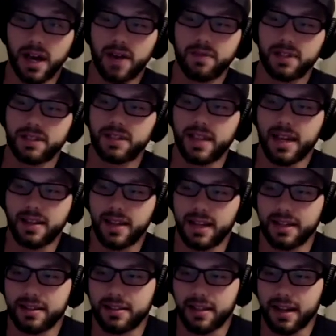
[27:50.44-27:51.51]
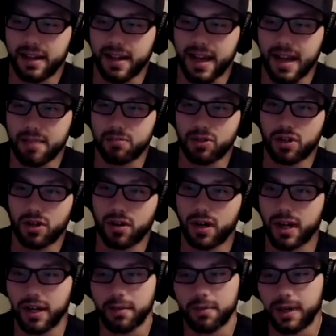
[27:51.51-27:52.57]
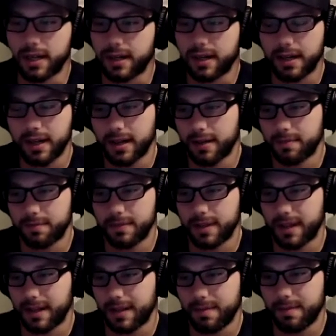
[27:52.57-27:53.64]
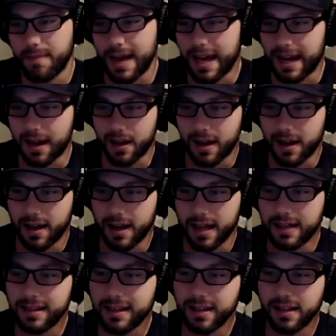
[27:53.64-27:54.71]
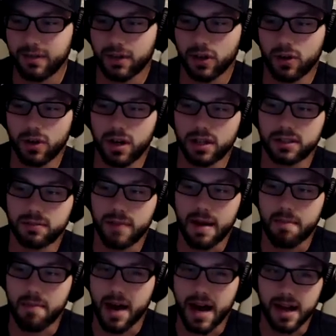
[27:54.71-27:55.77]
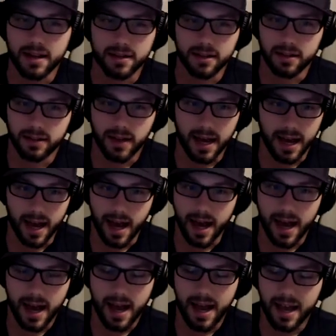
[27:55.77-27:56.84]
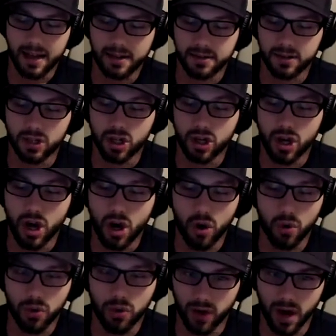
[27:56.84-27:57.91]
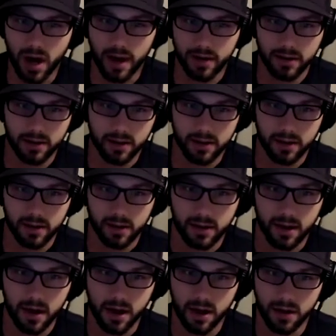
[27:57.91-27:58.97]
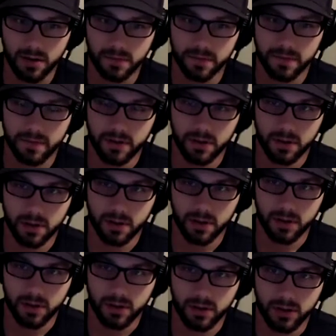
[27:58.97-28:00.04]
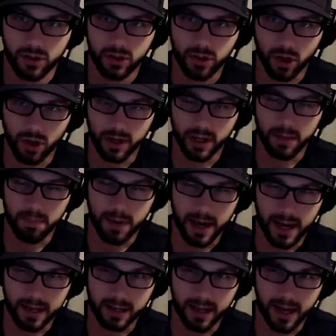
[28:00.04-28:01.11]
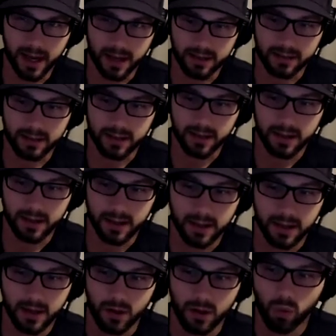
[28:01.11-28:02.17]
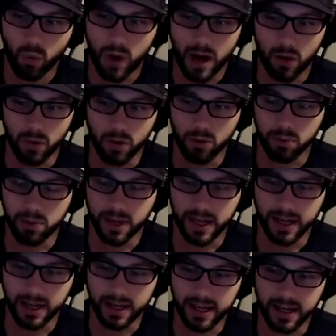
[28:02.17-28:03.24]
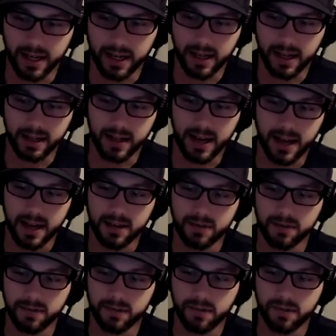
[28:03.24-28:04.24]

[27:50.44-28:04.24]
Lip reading: to say that it came during, but man, it didn't even cross my mind. I had no thought of starting a podcast while we were playing. And it kind of,